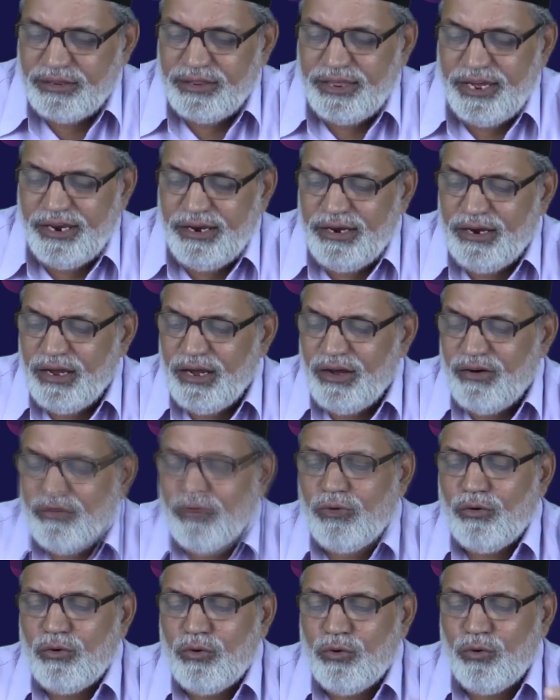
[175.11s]
Then,
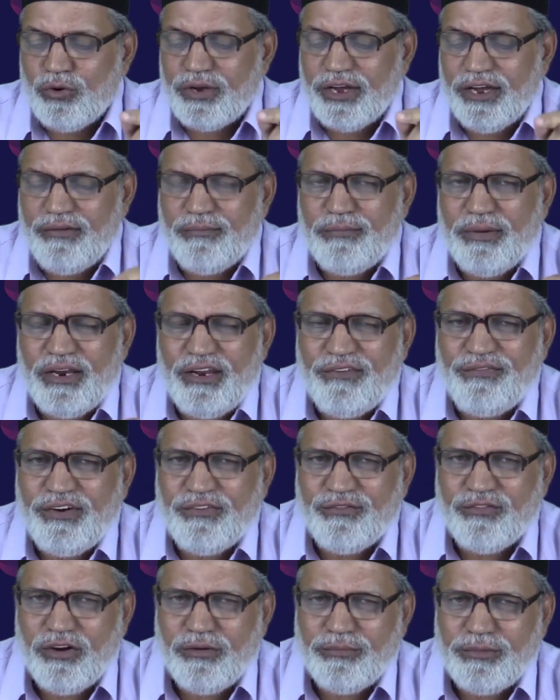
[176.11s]
who can
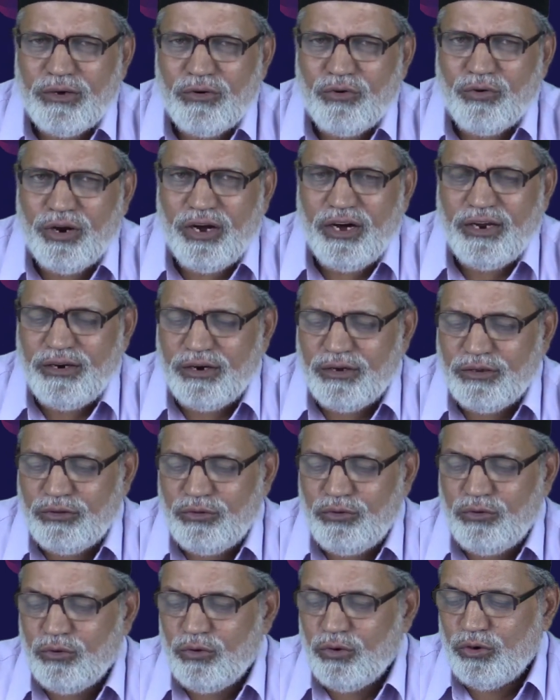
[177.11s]
benefit from the
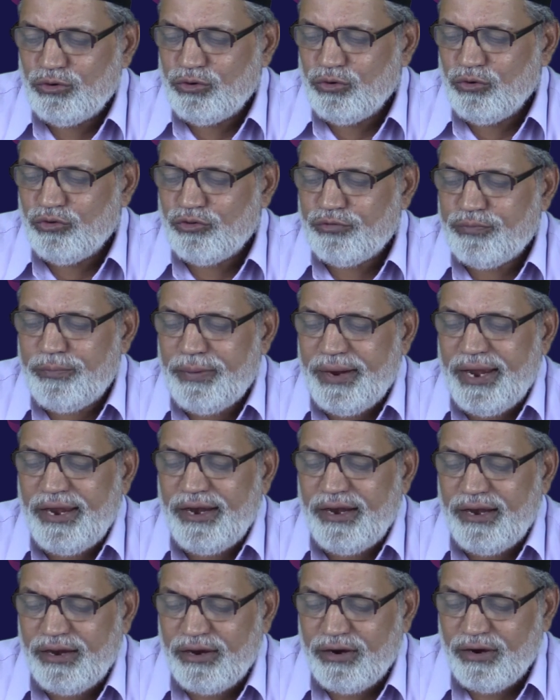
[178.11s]
Quran? Those who
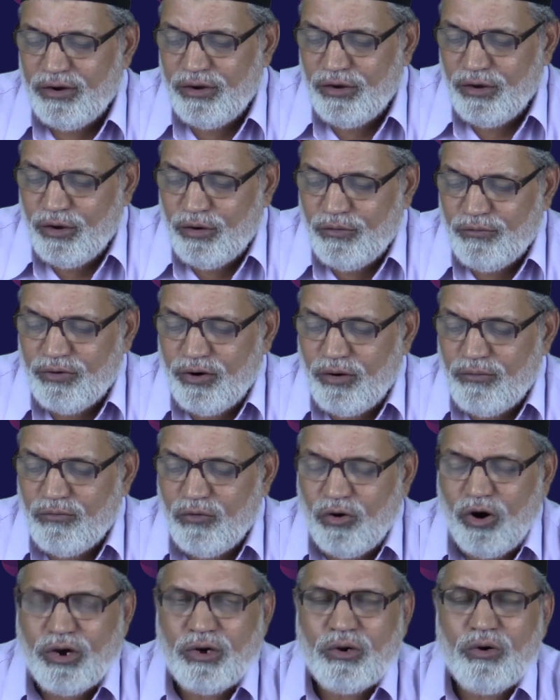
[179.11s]
spend from
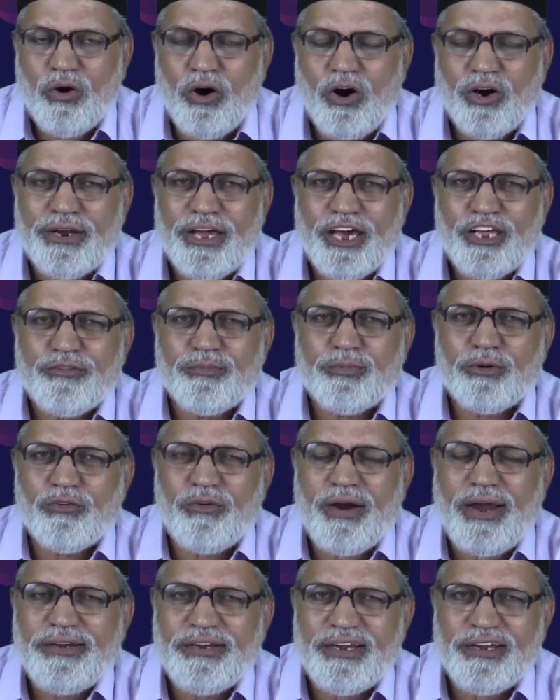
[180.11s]
what God has
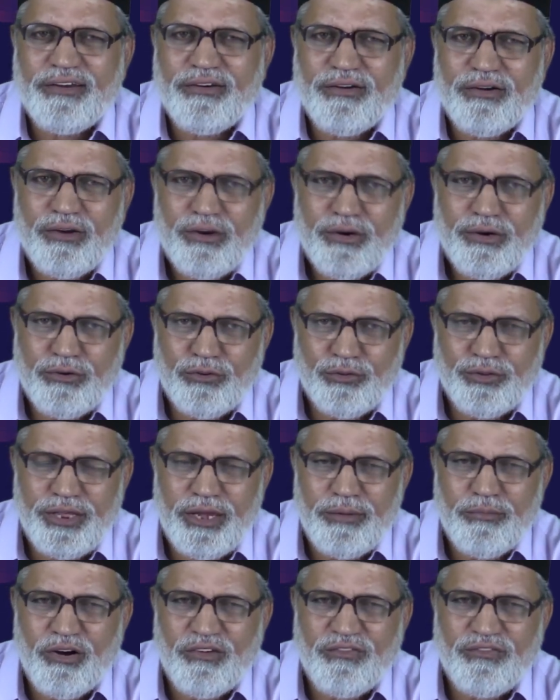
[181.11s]
provided to
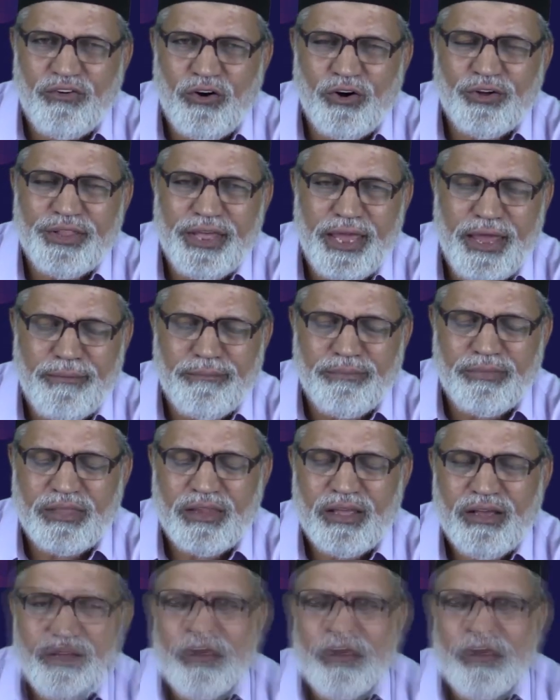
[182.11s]
them or for them.